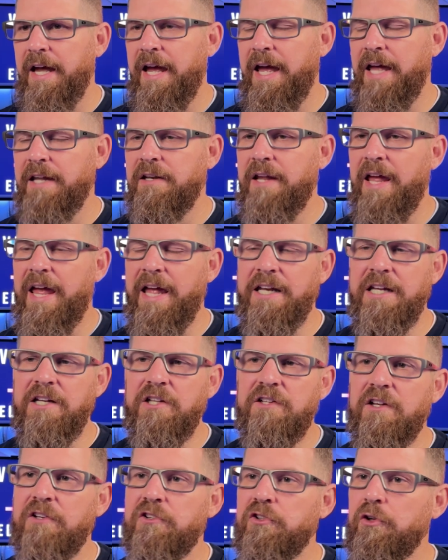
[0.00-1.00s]
And any
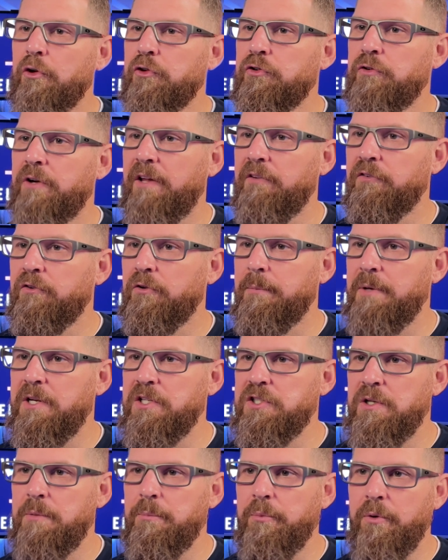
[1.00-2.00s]
digital
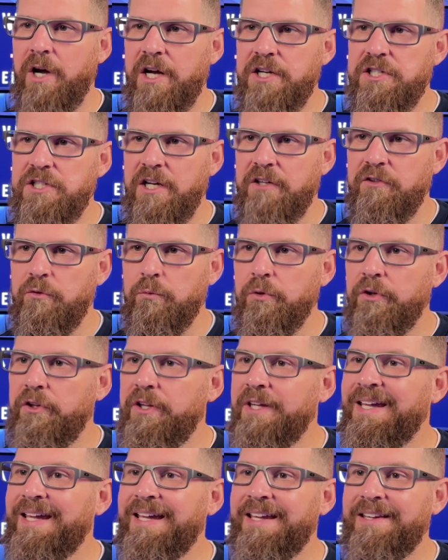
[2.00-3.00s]
transformation project
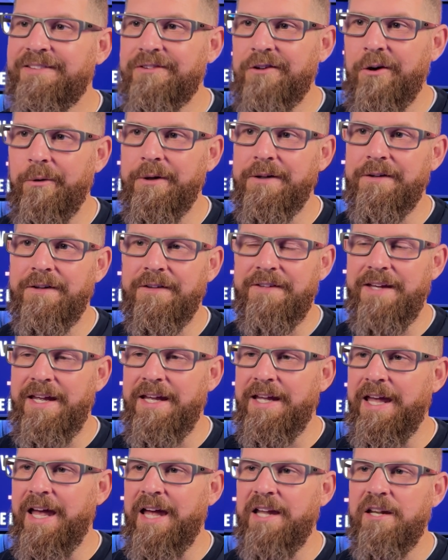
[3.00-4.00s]
really is going to
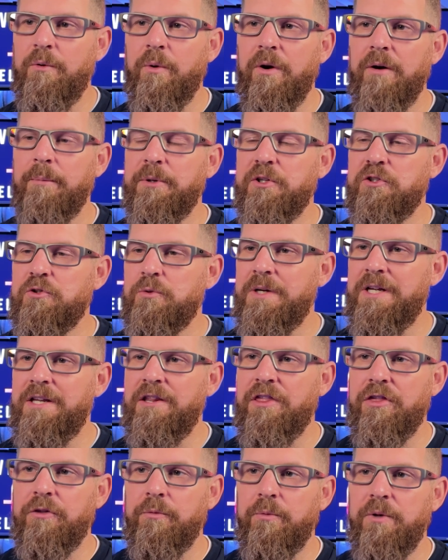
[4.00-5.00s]
take anywhere
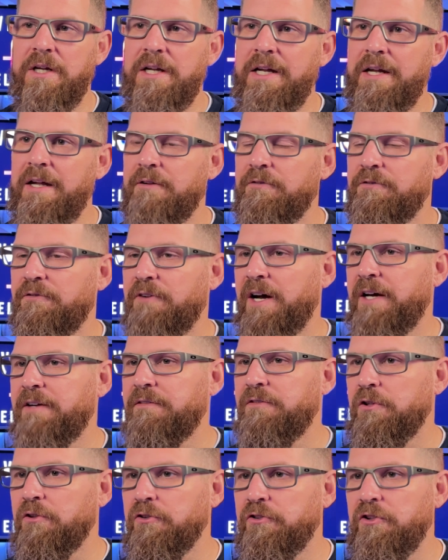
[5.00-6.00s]
between three and
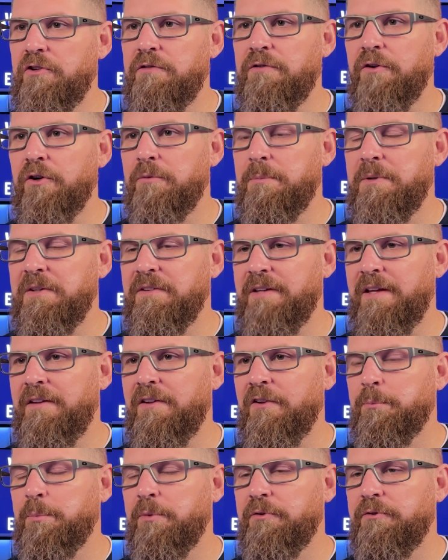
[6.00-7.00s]
five years. And you've heard me say
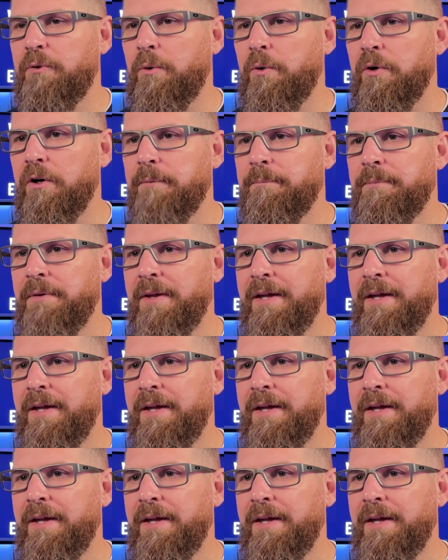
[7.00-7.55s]
this before.